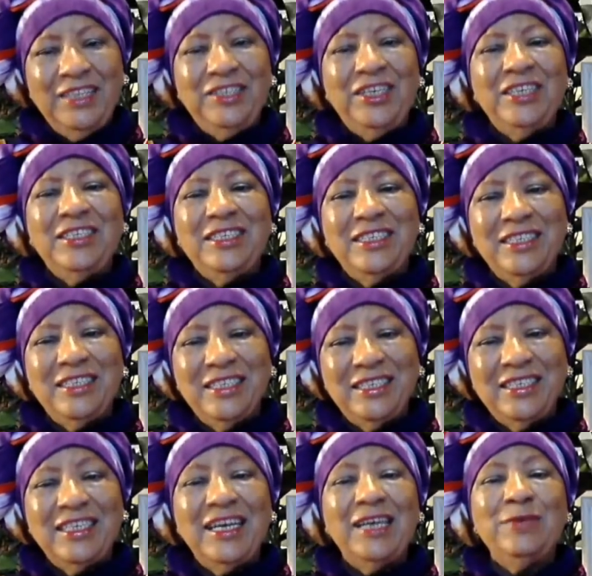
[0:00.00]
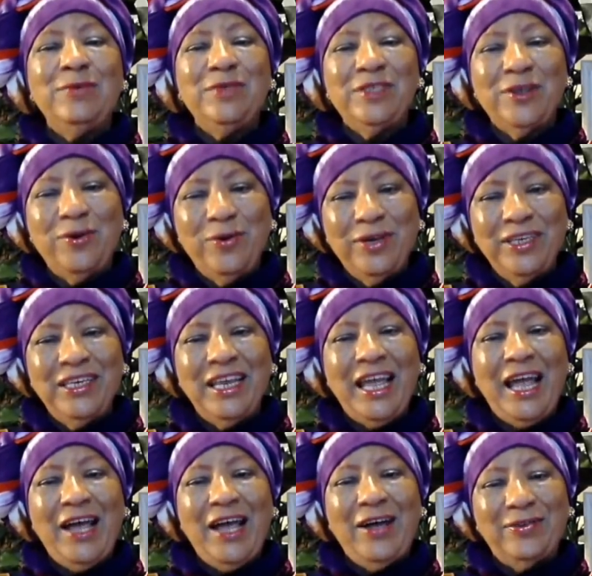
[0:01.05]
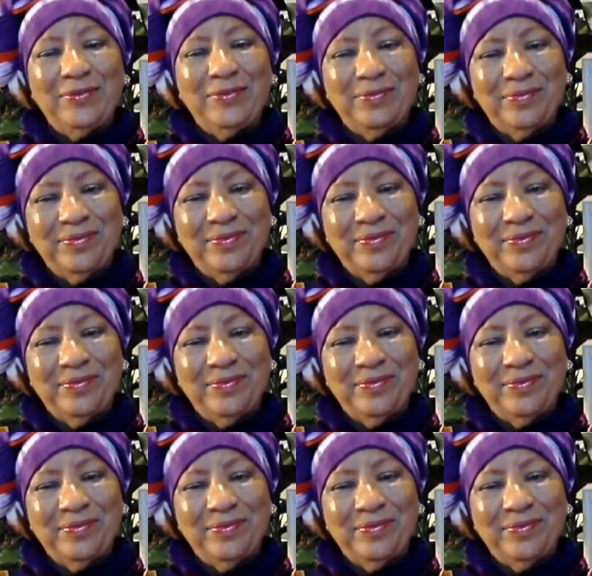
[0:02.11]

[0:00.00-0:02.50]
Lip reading: Just as the sun was going down,